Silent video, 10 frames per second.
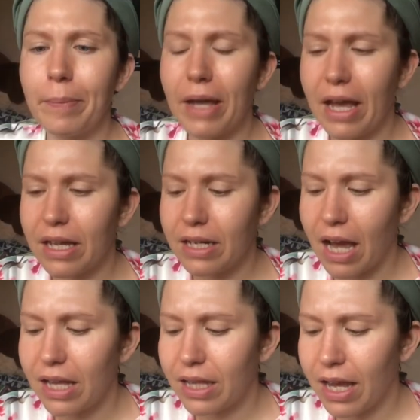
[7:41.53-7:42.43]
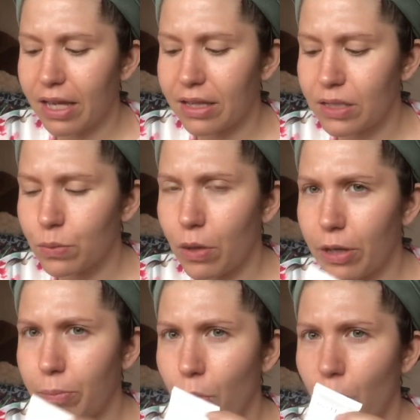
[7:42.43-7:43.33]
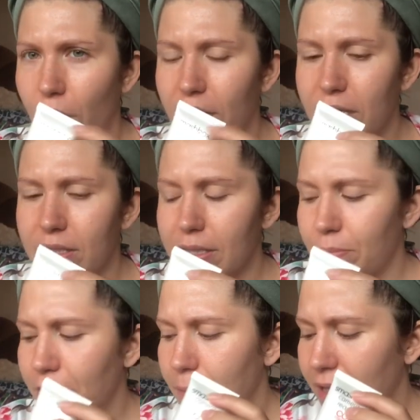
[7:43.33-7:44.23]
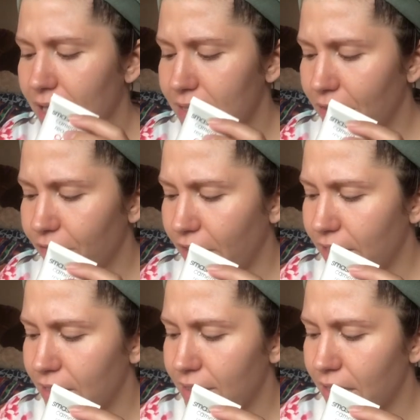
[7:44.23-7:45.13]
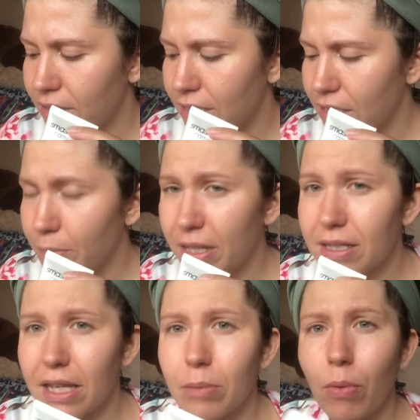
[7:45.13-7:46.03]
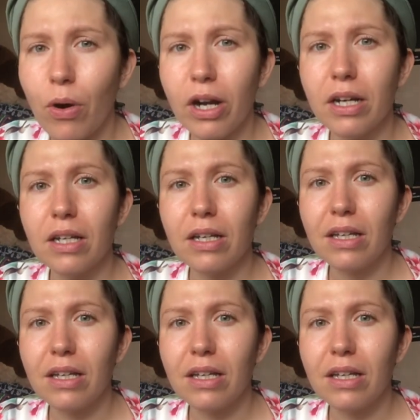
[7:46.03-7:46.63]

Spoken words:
And I like this one more simply because I find it settles into my skin more.